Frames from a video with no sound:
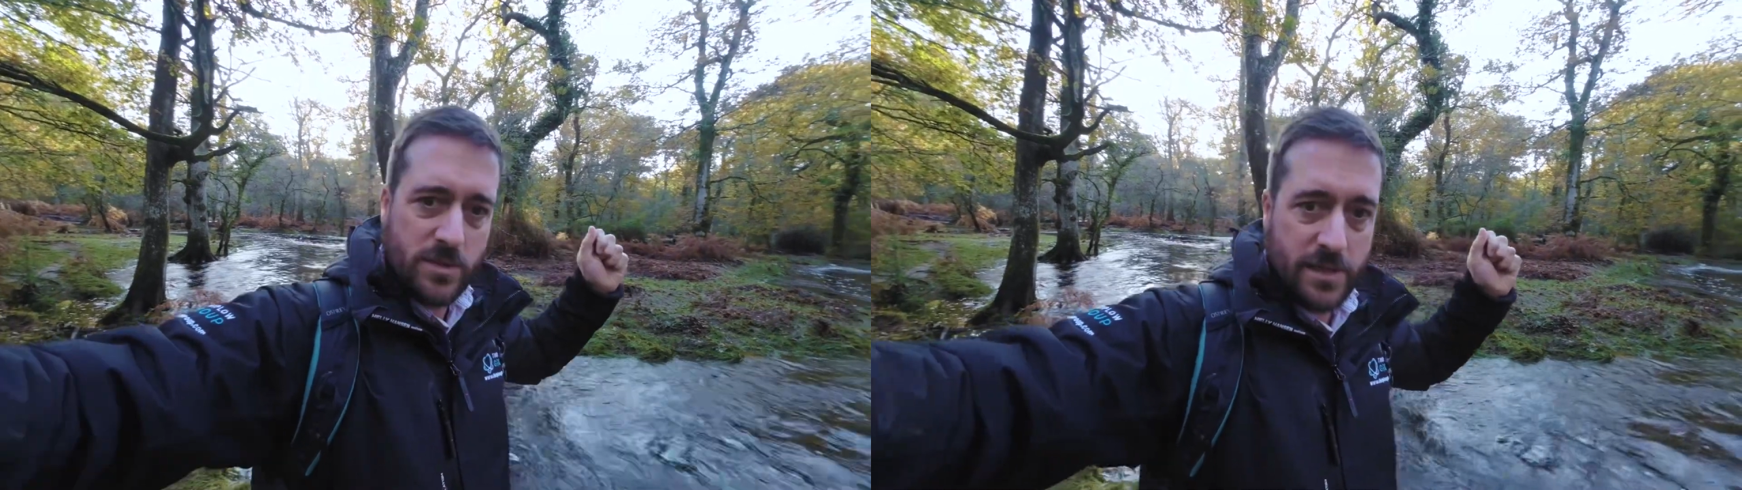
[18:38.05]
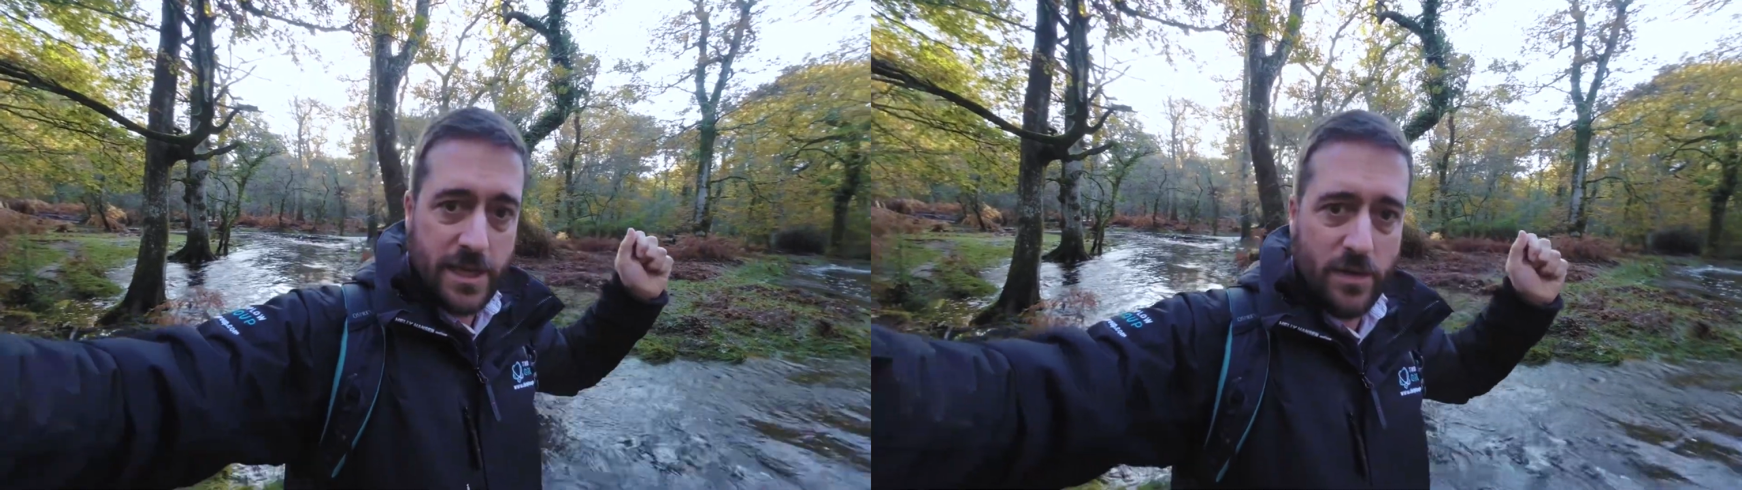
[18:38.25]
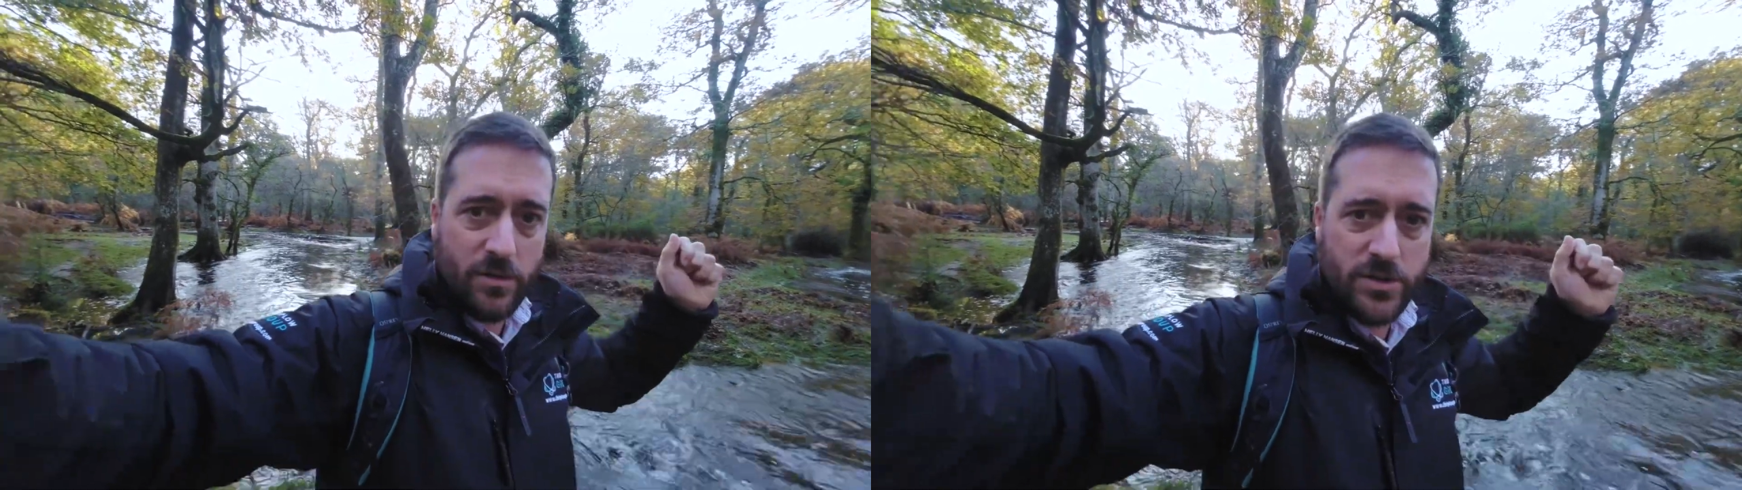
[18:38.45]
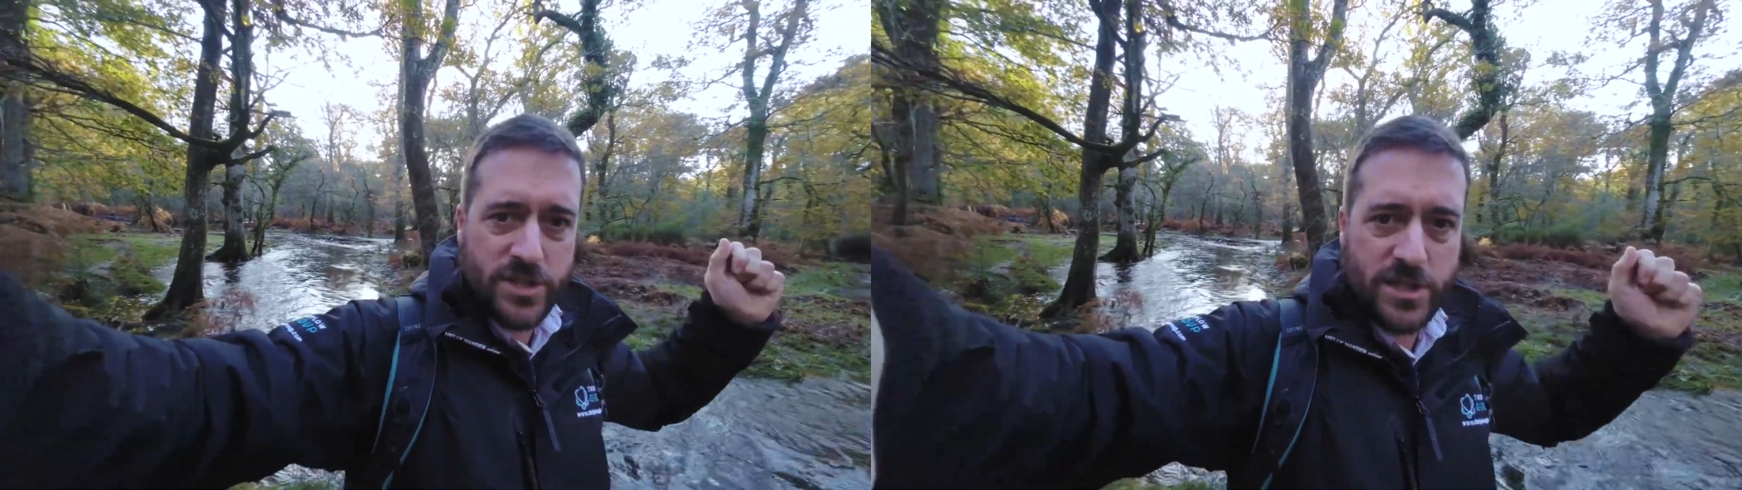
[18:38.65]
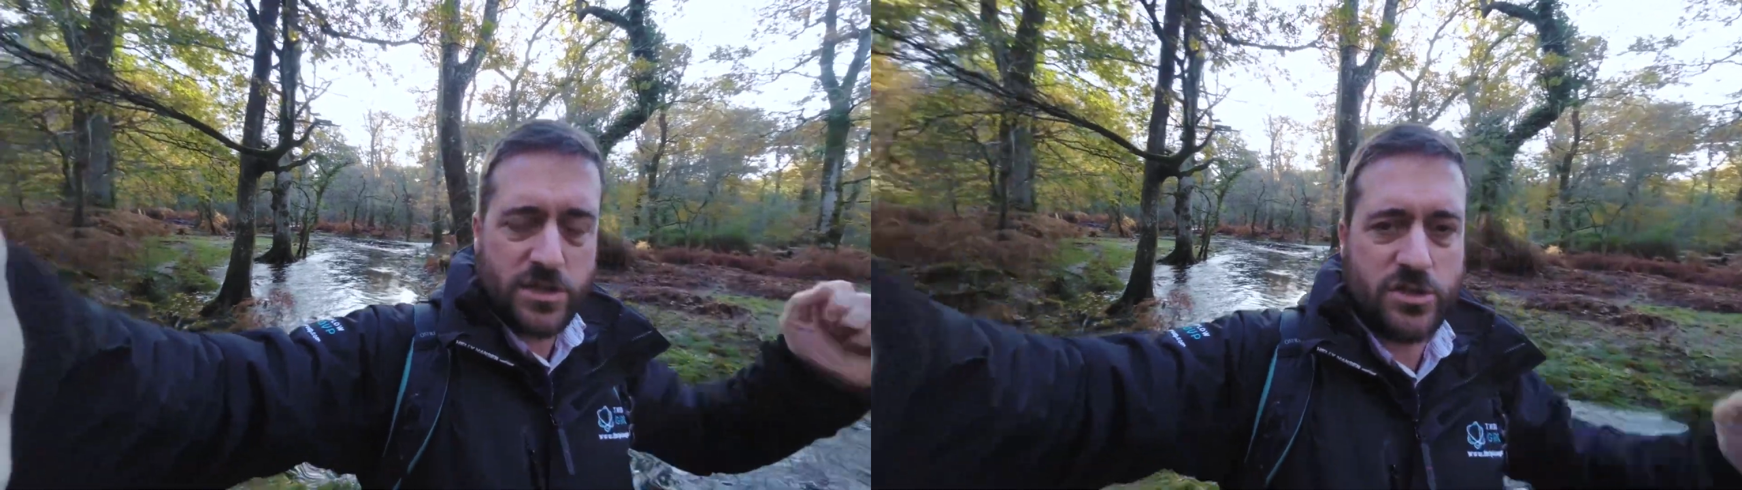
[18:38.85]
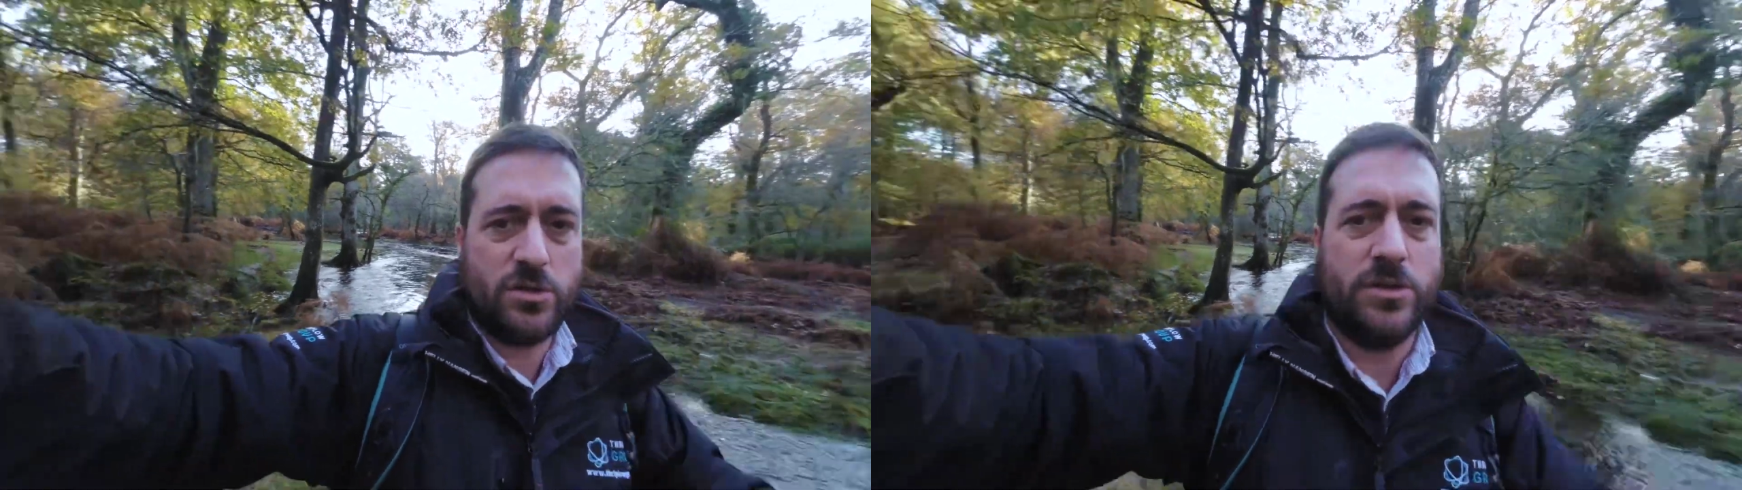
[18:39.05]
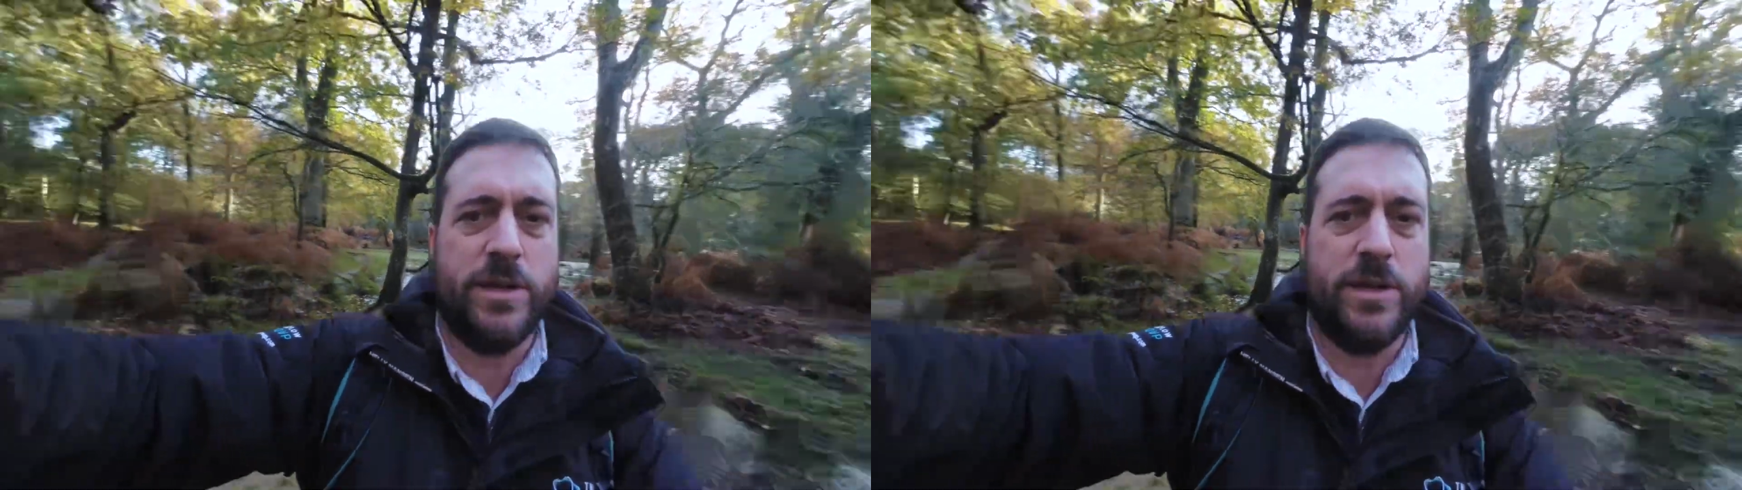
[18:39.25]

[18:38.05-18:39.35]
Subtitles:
going to get on and take this shot